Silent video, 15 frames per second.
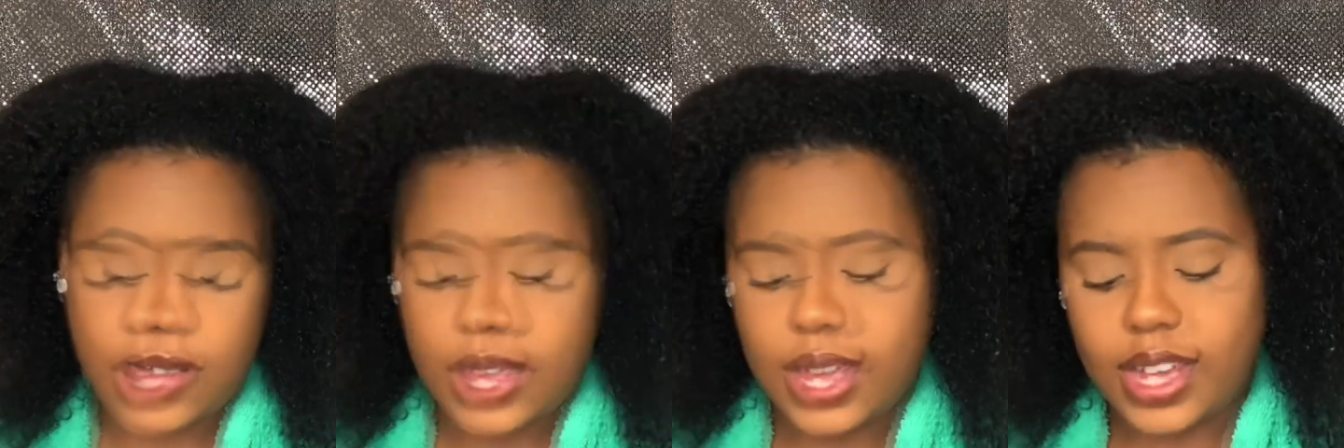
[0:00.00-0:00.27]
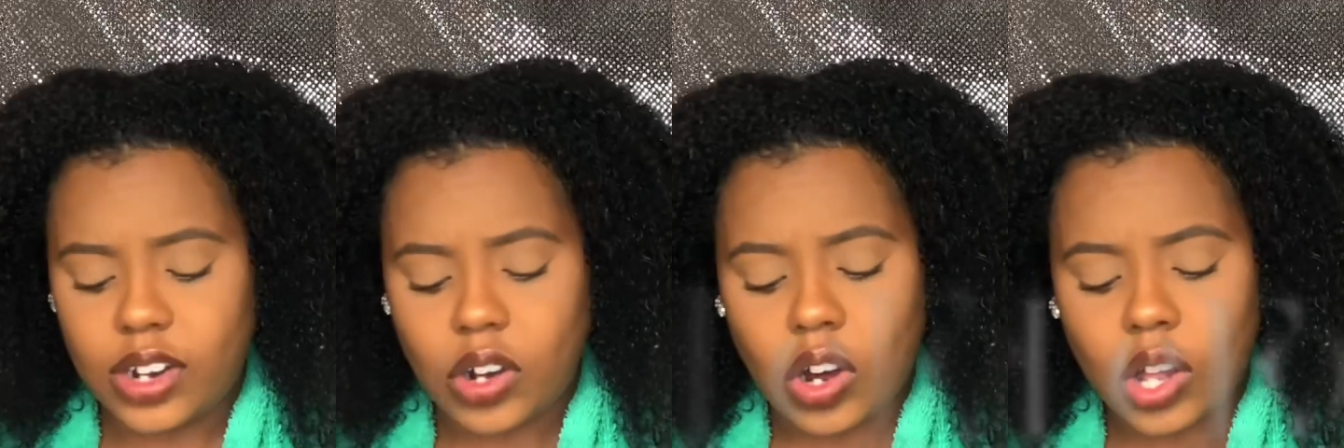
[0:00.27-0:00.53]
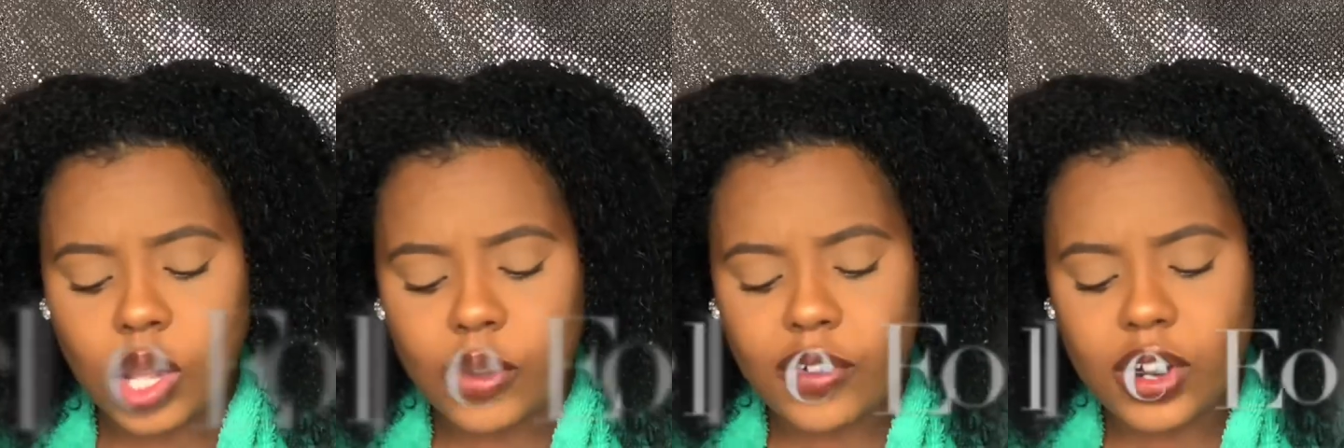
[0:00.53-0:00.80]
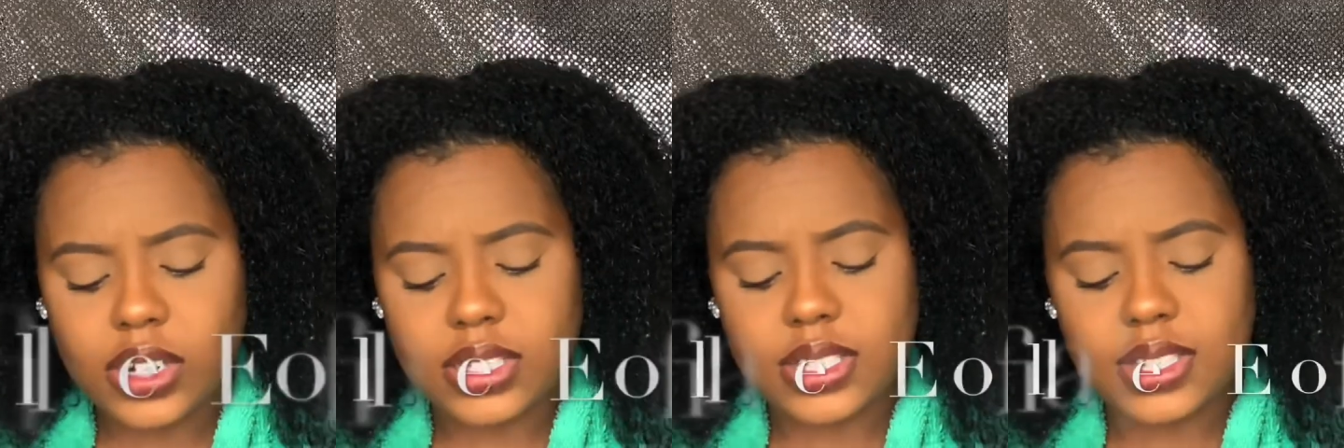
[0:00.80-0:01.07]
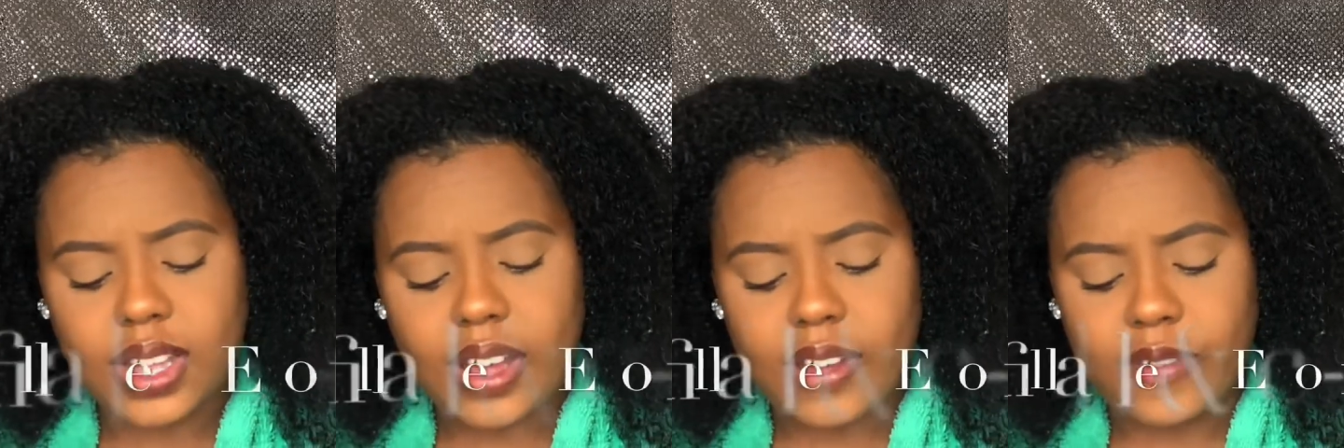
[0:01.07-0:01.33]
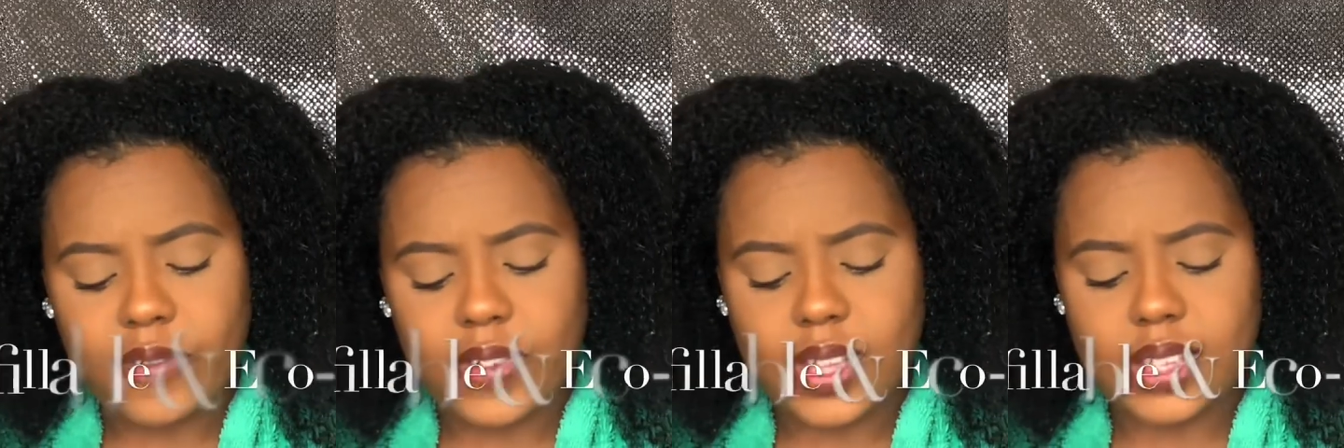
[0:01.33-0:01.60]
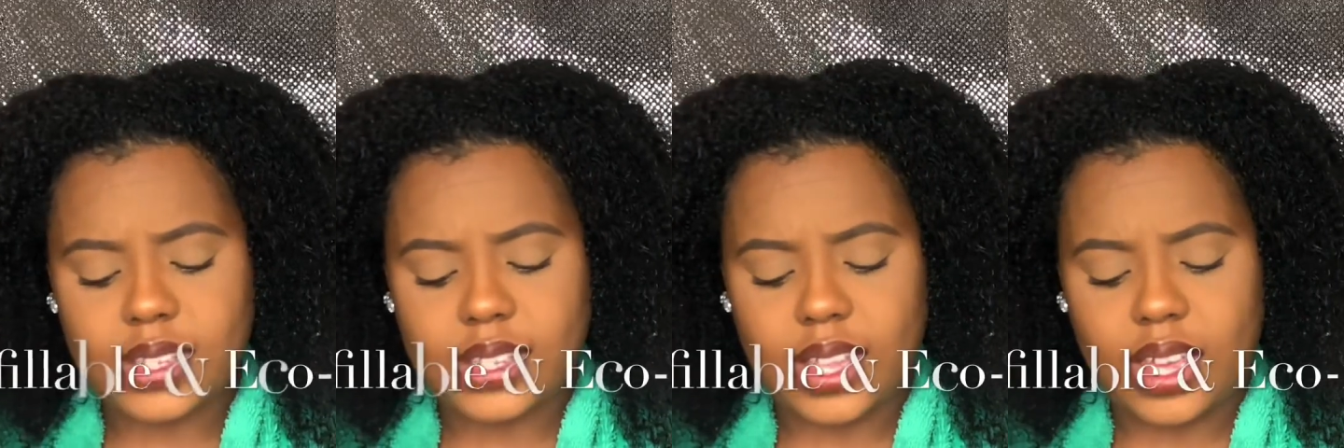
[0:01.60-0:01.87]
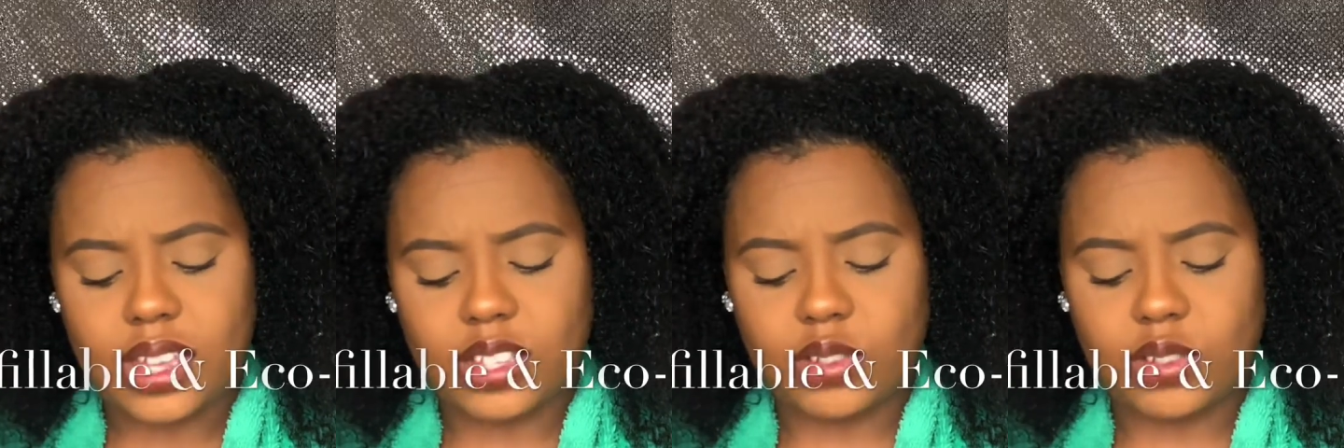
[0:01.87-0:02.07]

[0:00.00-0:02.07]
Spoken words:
And all of her stuff, it says